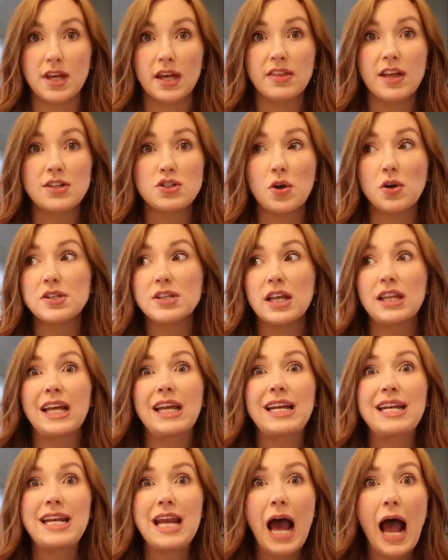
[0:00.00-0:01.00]
Like they told us they had
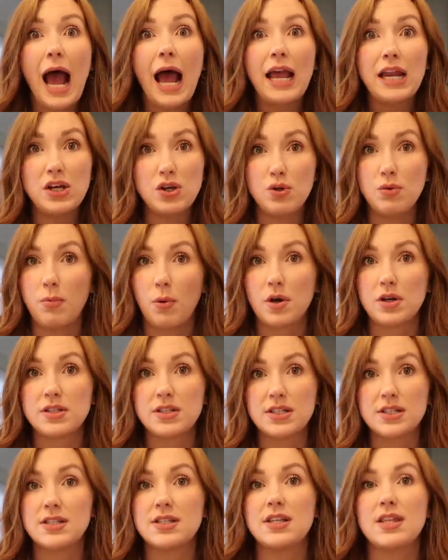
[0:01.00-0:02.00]
like nine
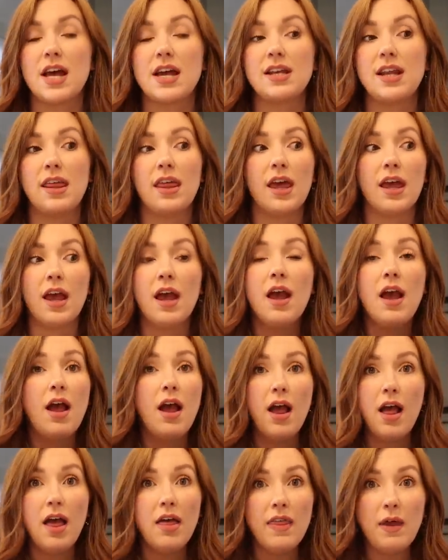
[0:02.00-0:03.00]
newborns to see that day. Like
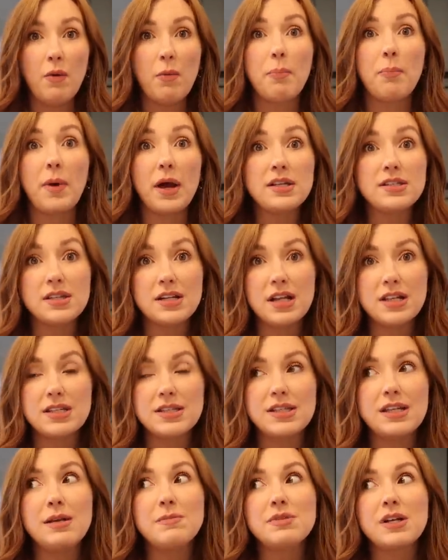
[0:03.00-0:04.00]
they were busting at the
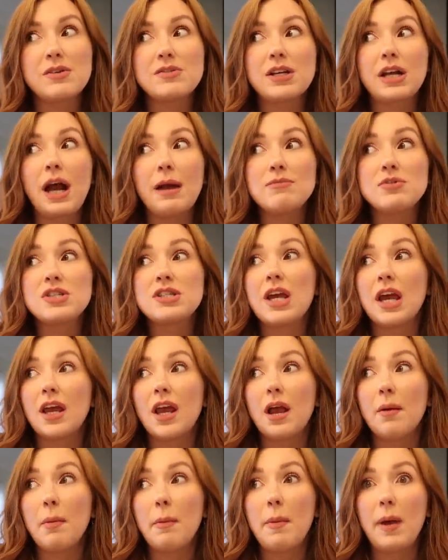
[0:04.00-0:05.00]
seams and I was like, I'm just
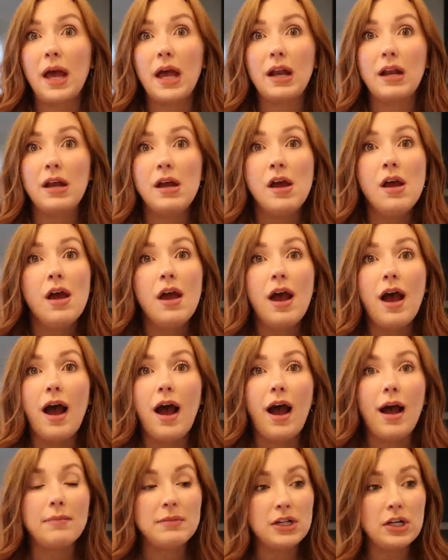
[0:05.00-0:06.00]
taking up a bed.
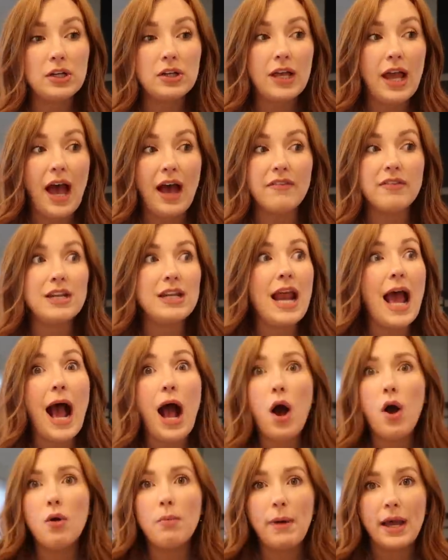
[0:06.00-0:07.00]
I'm literally having
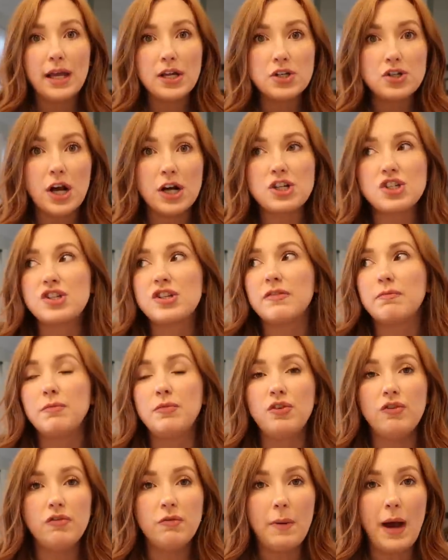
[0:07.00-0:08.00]
now my contractions have
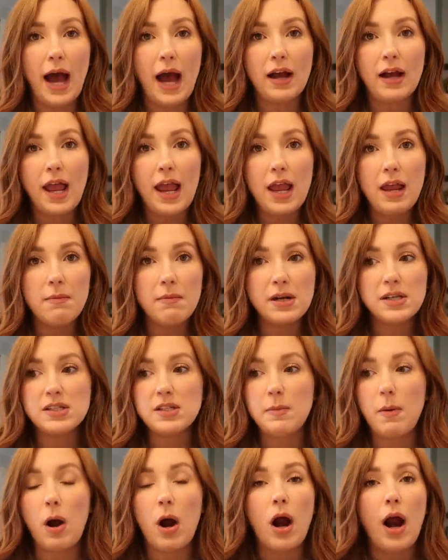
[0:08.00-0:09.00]
moved back eight minutes
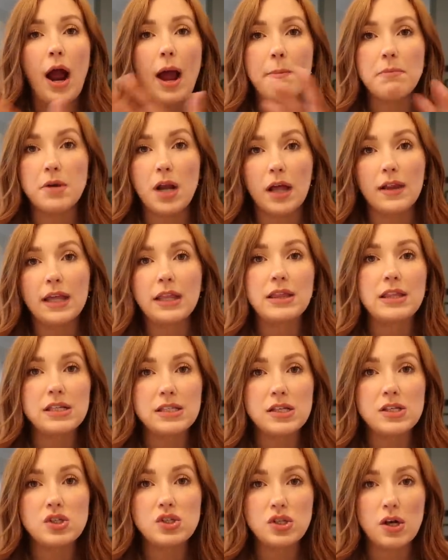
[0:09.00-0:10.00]
apart. I'm not like,
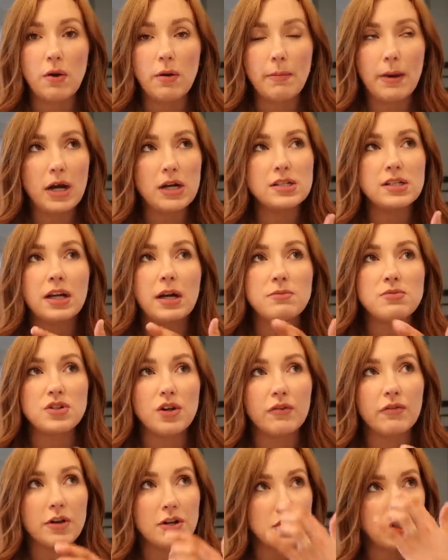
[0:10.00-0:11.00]
this is so embarrassing. I'm
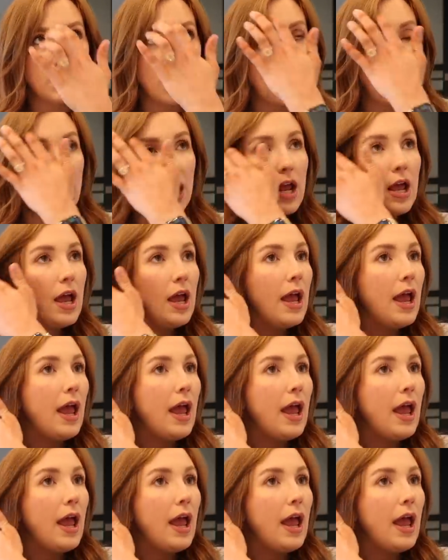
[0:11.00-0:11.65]
so frustrated.